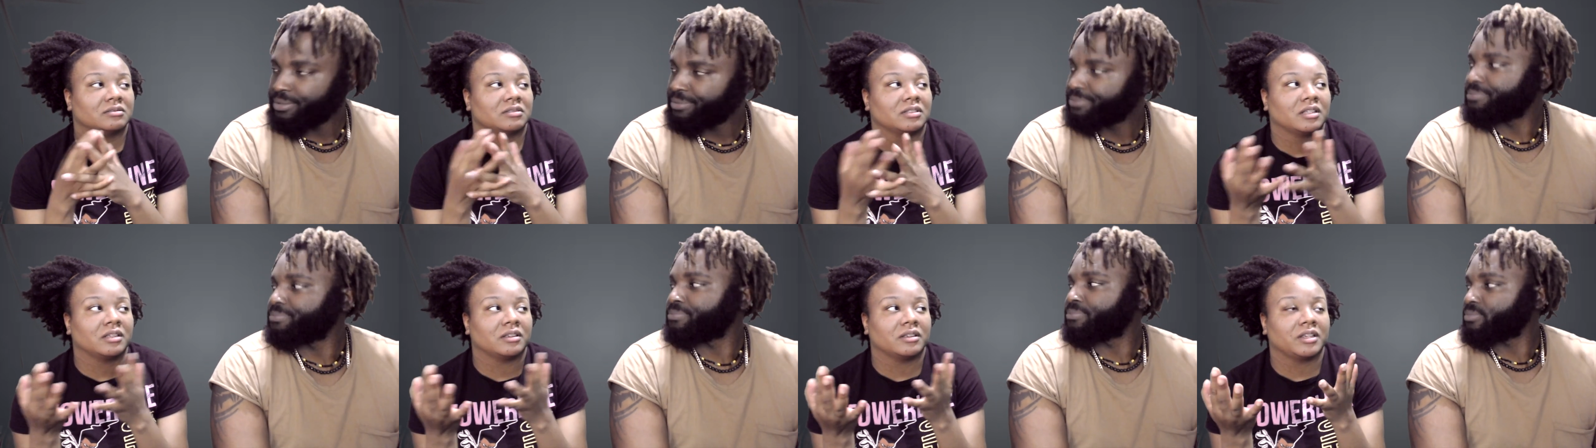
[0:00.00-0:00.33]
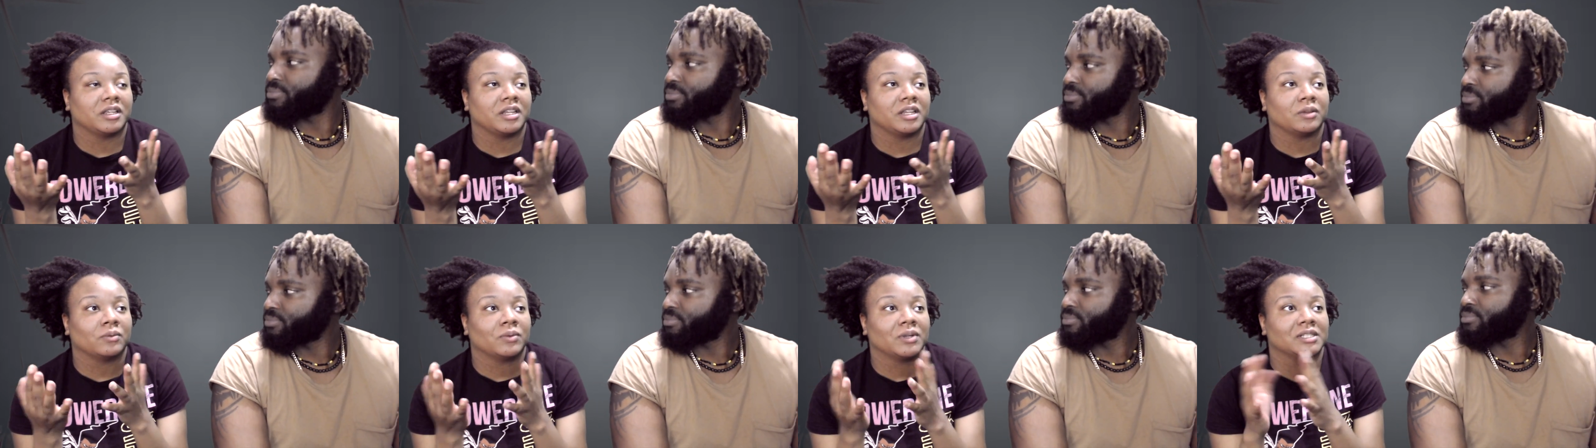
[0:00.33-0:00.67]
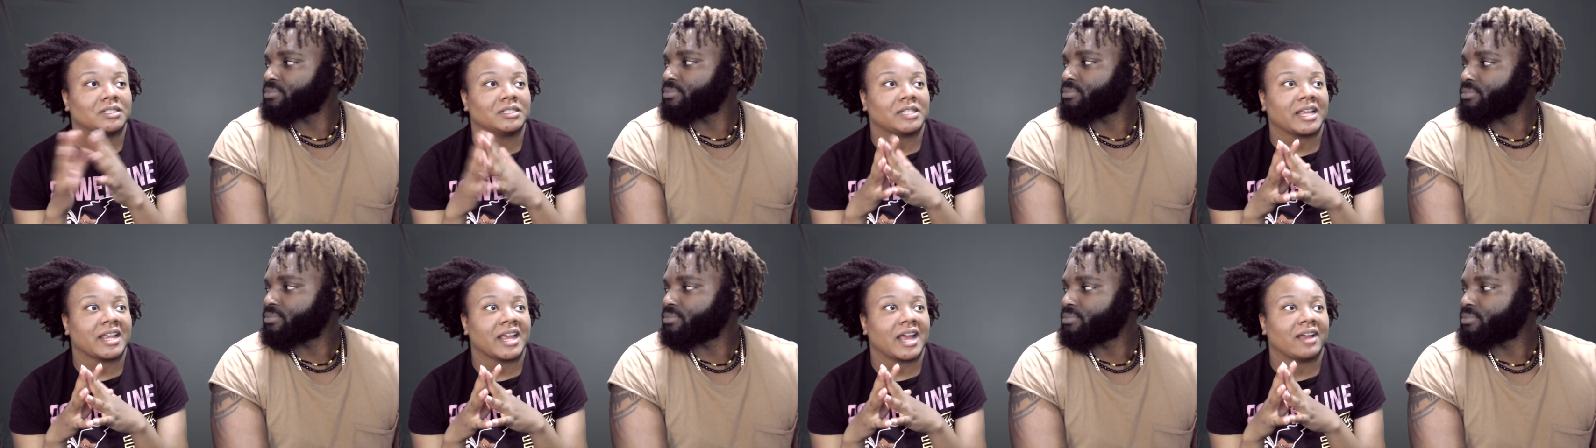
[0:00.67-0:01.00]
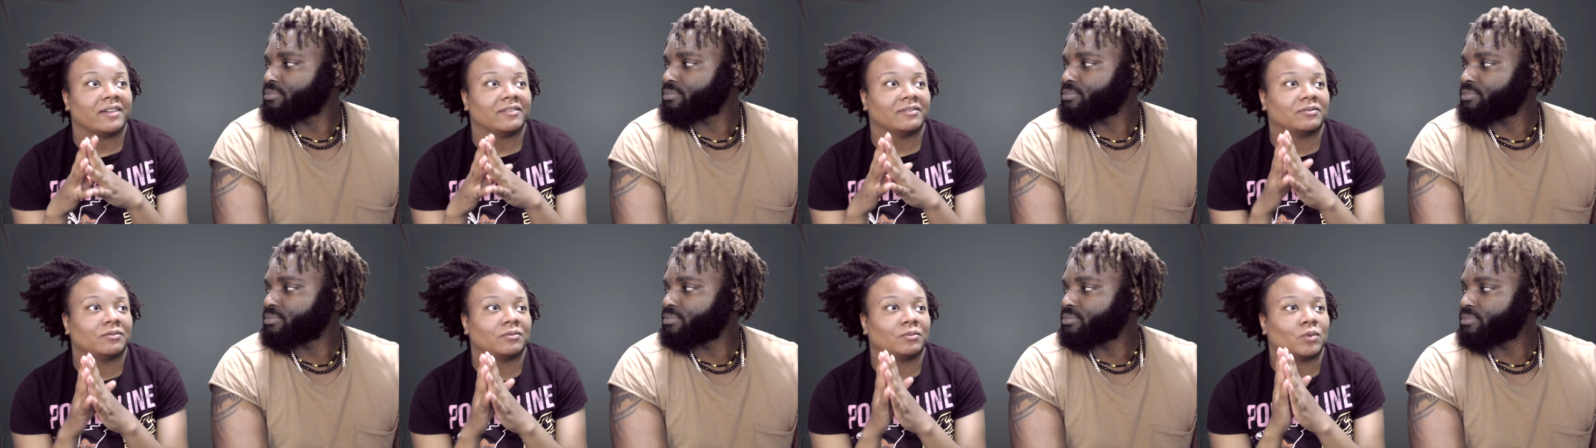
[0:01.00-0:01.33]
Speaker 1: He didn't want to say I have
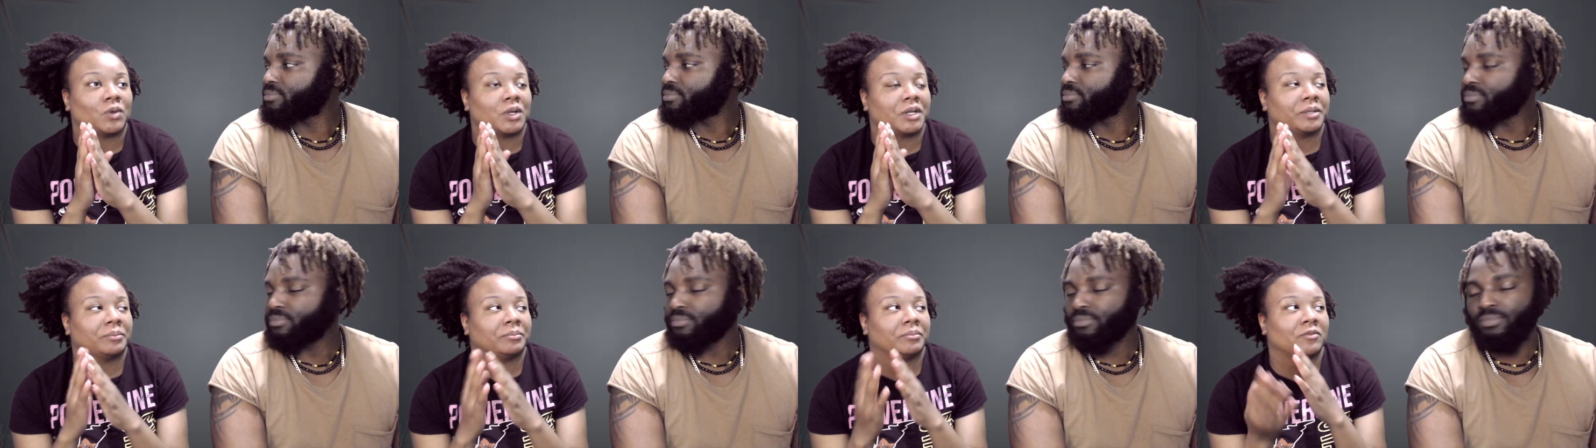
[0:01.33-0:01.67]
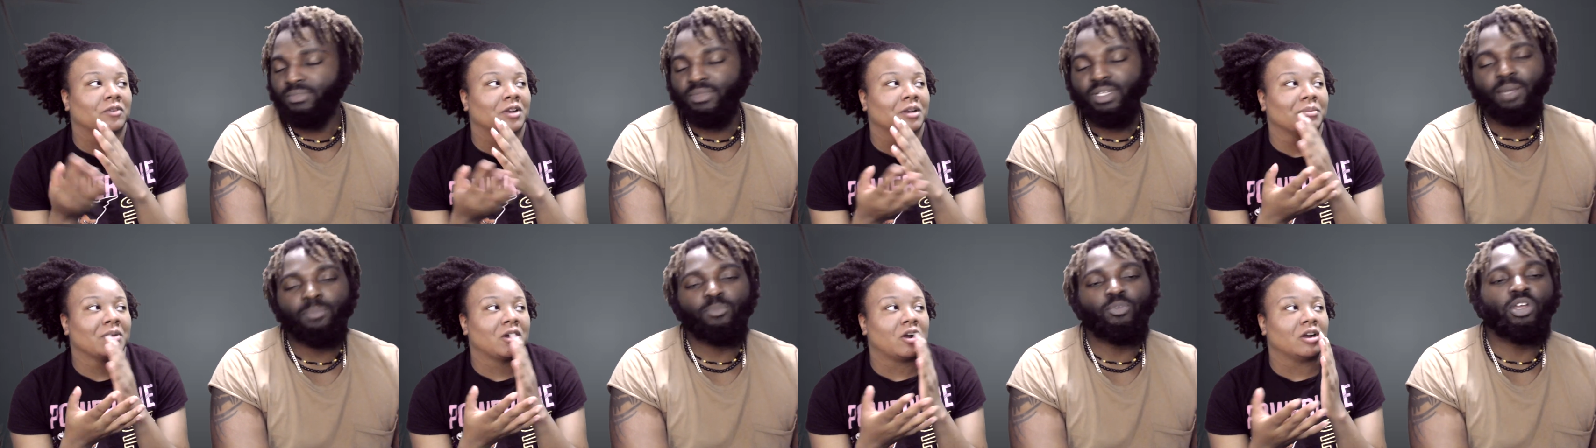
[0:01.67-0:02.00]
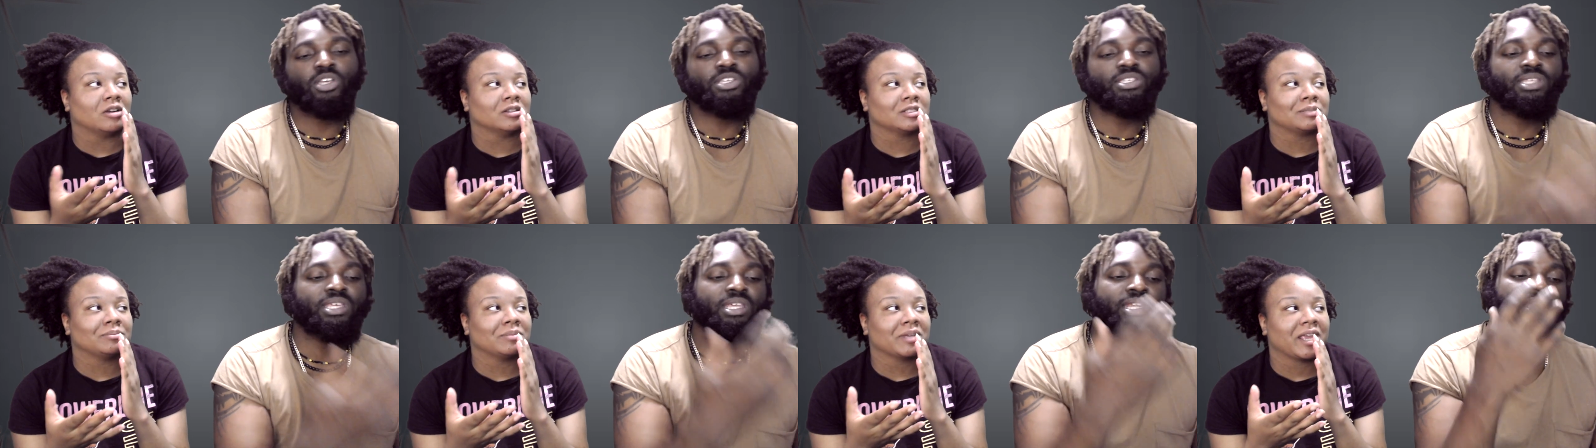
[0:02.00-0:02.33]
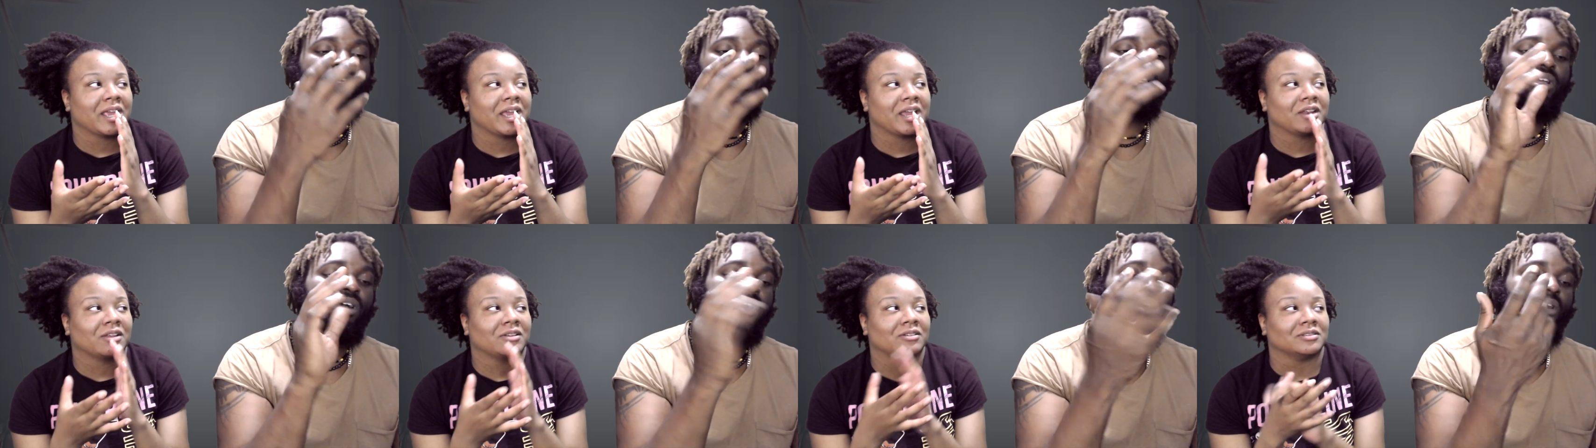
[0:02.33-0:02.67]
one. one prosthetic
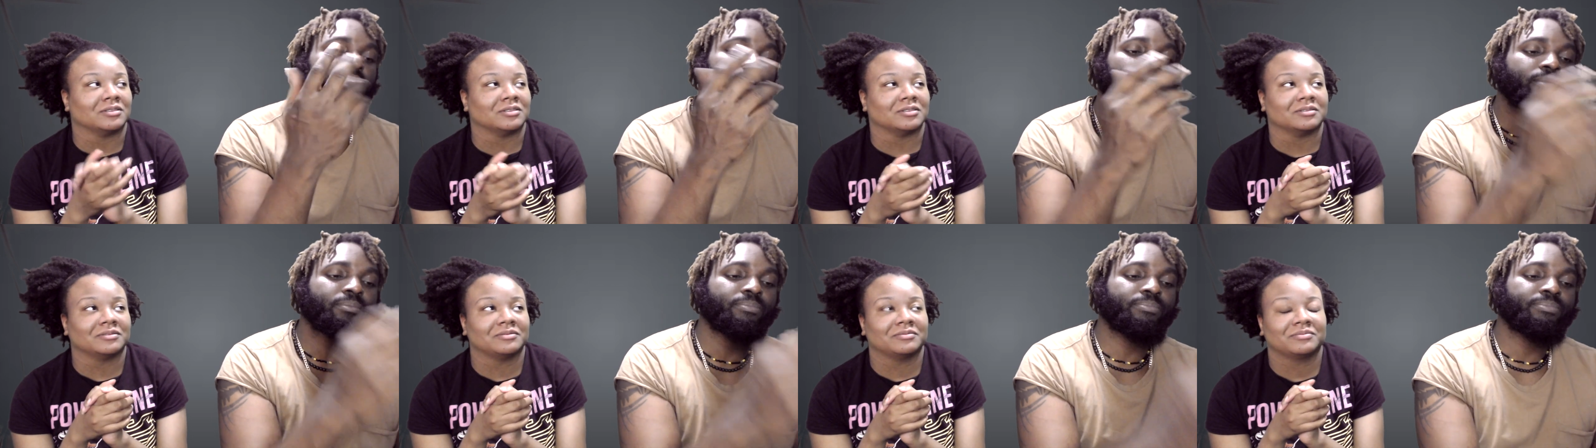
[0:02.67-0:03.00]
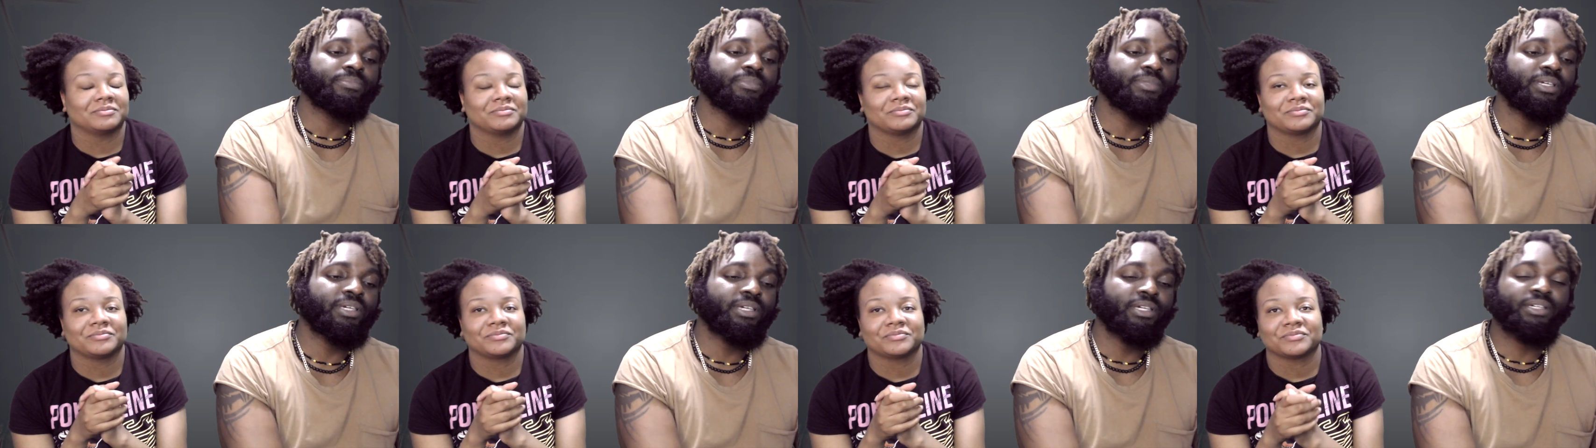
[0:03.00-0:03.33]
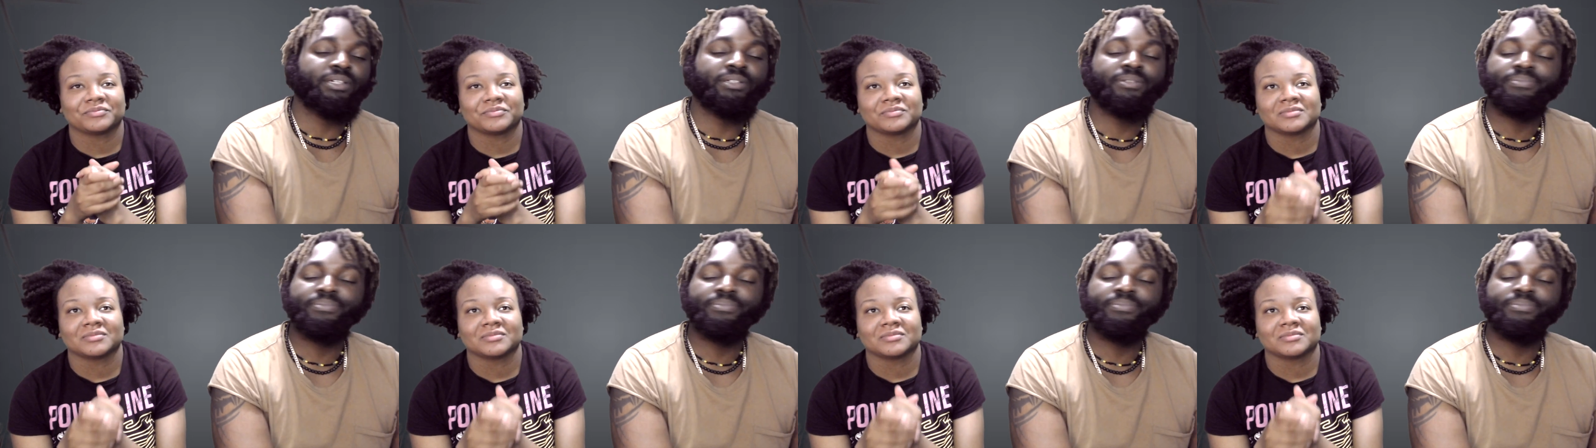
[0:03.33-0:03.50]
arm. Yeah.